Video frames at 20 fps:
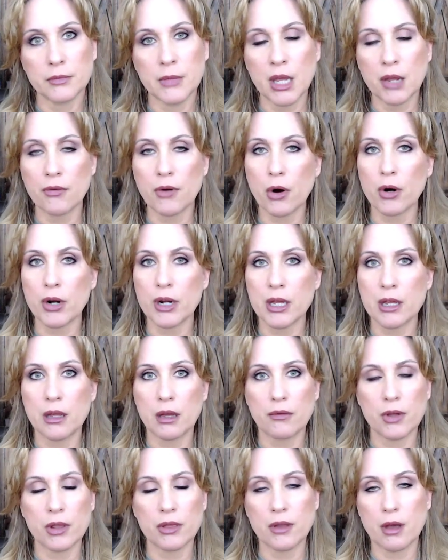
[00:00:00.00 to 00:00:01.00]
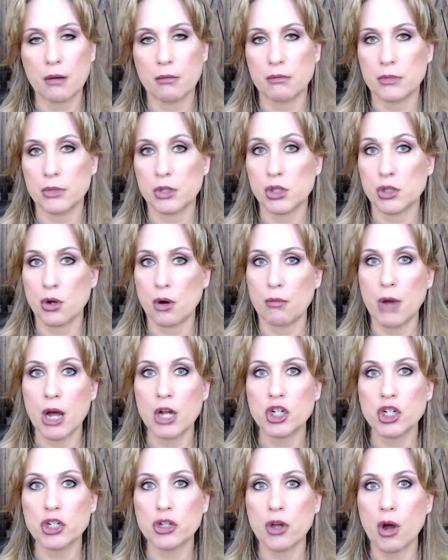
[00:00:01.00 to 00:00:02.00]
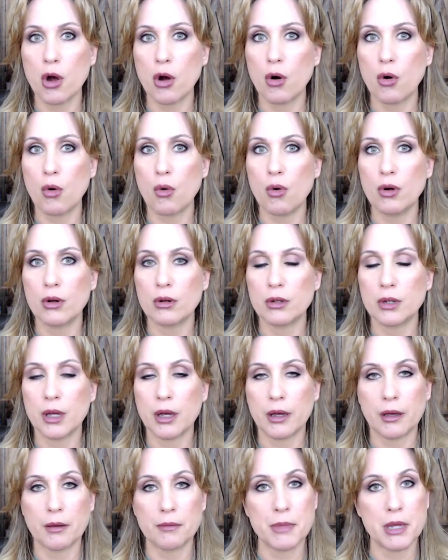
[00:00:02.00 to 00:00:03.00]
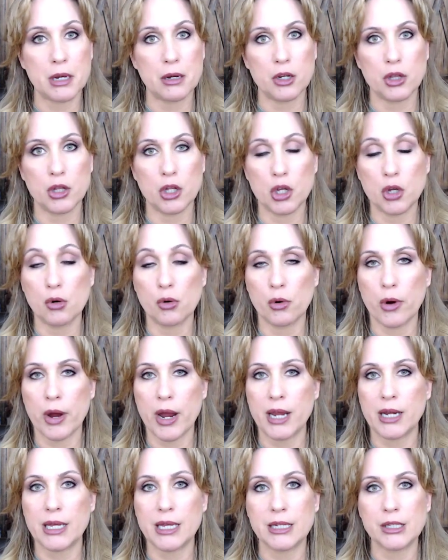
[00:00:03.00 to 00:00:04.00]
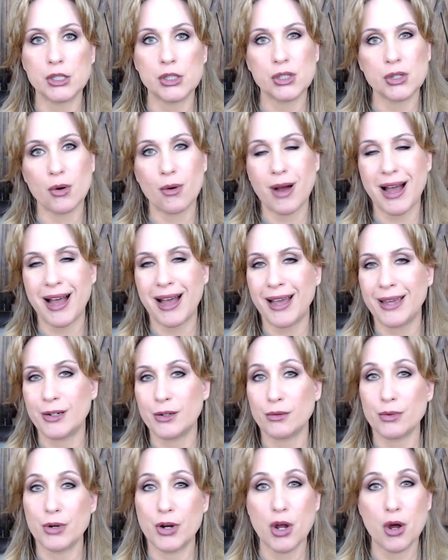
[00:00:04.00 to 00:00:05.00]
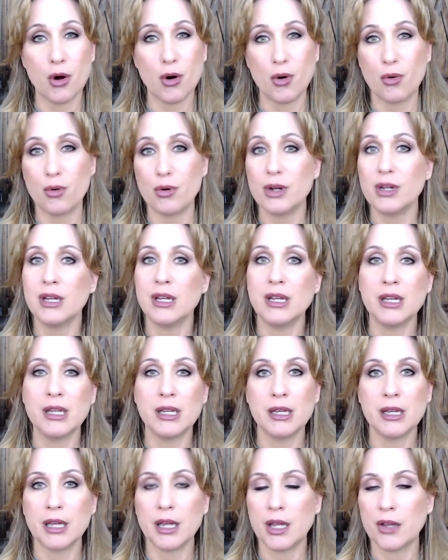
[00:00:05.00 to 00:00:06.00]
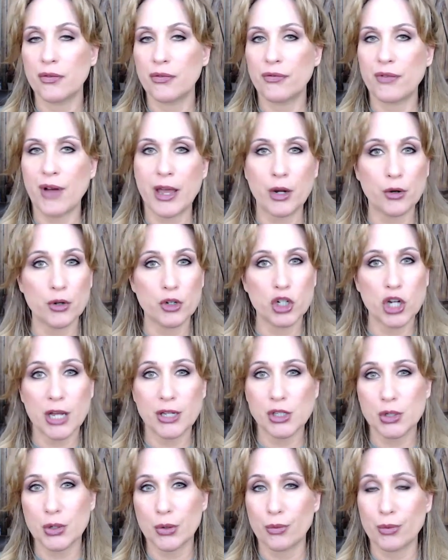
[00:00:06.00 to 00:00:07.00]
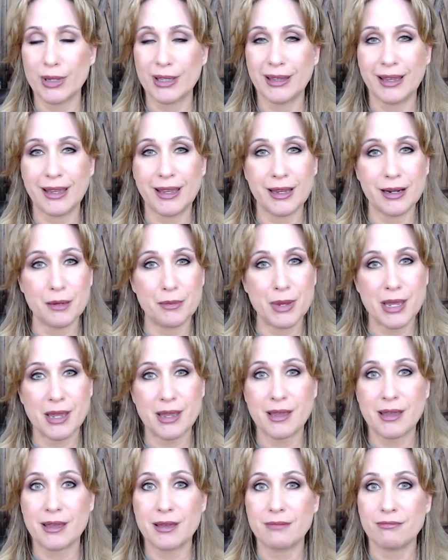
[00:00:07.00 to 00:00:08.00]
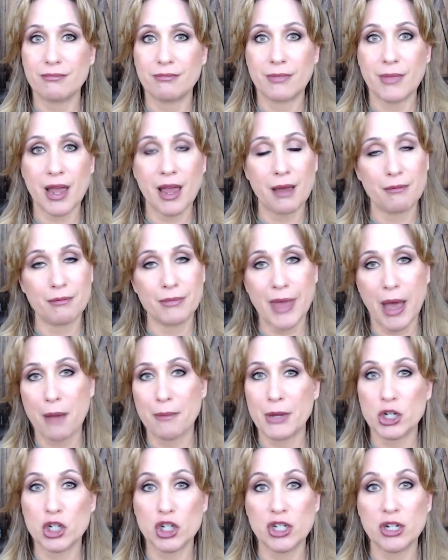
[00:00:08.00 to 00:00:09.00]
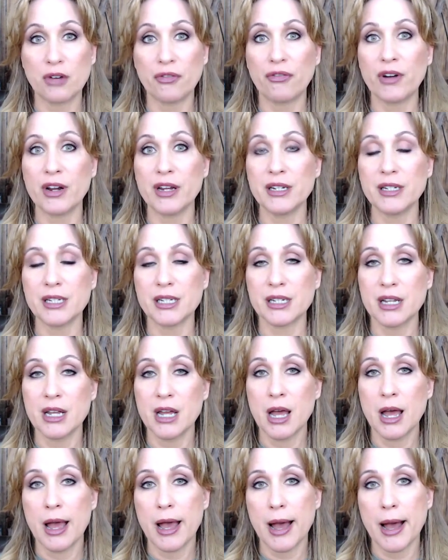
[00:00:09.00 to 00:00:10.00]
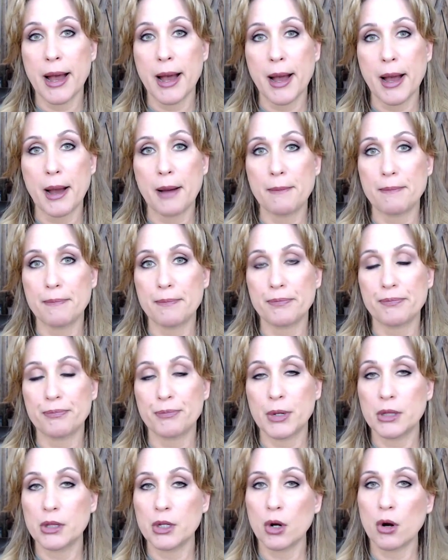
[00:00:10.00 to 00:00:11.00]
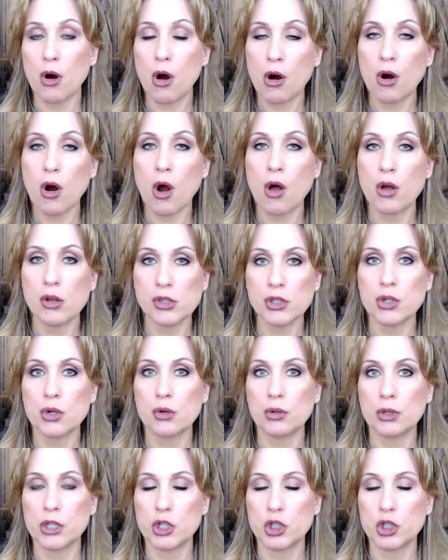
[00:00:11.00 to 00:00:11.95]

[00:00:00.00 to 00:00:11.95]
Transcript: they've already given them so much though i mean the ukrainians so i don't know if fighter jets are really going to be that much different. Um, but there are also